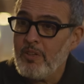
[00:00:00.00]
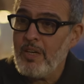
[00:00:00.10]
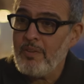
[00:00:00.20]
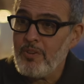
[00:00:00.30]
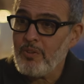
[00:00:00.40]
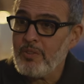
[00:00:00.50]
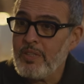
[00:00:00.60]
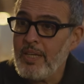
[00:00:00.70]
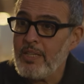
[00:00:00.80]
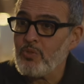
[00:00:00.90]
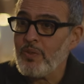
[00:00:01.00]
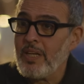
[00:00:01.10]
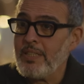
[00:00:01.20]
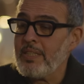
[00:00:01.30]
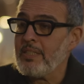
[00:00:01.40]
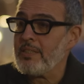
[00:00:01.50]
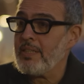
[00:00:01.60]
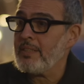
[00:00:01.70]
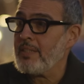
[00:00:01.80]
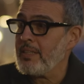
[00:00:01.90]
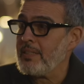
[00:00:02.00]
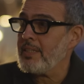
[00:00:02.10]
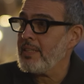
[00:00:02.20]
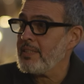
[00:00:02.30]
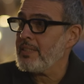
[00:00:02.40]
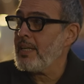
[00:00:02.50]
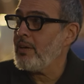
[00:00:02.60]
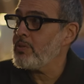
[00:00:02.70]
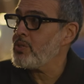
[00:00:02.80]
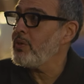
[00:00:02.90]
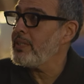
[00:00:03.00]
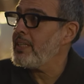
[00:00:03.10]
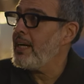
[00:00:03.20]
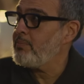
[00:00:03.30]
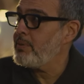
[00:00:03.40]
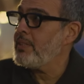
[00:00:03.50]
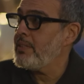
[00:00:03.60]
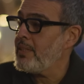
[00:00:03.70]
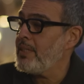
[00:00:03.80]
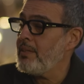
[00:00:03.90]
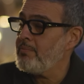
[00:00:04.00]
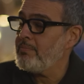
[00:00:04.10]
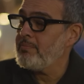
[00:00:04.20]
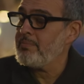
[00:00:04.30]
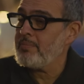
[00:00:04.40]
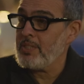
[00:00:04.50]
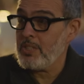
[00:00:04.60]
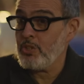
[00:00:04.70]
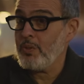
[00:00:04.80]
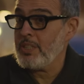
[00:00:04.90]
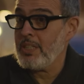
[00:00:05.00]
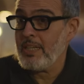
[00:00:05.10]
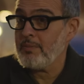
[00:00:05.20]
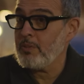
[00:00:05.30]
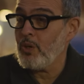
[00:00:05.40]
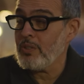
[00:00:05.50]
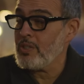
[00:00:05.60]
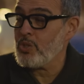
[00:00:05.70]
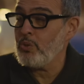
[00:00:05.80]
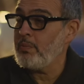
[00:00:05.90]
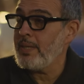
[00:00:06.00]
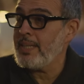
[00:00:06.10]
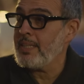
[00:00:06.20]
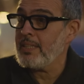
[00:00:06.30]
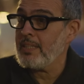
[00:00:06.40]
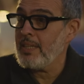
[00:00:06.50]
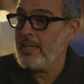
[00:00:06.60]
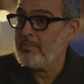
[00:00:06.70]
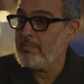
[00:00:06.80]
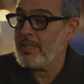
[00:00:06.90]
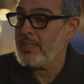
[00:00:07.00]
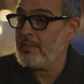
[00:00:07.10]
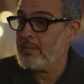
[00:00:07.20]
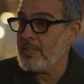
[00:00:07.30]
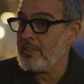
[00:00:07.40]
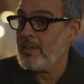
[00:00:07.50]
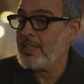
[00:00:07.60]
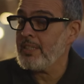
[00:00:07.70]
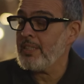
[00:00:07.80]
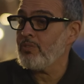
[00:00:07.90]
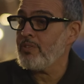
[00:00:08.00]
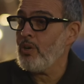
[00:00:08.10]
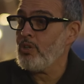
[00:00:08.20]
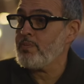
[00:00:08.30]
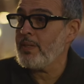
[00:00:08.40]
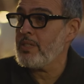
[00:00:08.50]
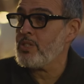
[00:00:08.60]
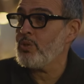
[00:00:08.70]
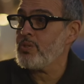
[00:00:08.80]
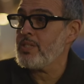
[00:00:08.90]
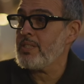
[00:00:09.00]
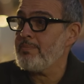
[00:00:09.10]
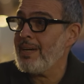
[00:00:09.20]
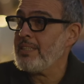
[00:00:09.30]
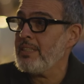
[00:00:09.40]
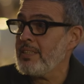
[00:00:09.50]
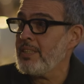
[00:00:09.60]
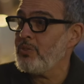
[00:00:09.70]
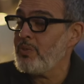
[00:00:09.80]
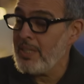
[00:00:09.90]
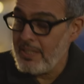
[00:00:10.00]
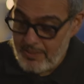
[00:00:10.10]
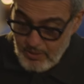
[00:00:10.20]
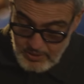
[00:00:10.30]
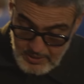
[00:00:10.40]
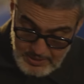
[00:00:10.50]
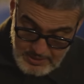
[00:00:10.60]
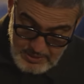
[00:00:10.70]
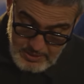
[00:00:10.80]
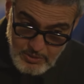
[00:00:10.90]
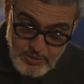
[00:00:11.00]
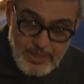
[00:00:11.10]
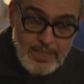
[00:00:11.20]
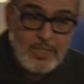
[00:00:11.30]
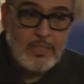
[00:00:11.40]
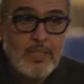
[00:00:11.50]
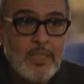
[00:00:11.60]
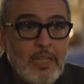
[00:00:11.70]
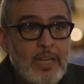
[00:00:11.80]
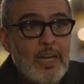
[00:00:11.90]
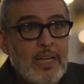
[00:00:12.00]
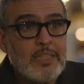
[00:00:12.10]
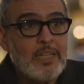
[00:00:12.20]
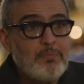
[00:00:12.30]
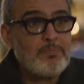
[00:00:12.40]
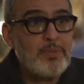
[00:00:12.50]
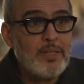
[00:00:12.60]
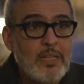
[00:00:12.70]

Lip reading: There are days when I didn't think that was going to happen. The situation had gotten so bleak. The targeting of the hospital is so systematic that you really thought that you were going to end up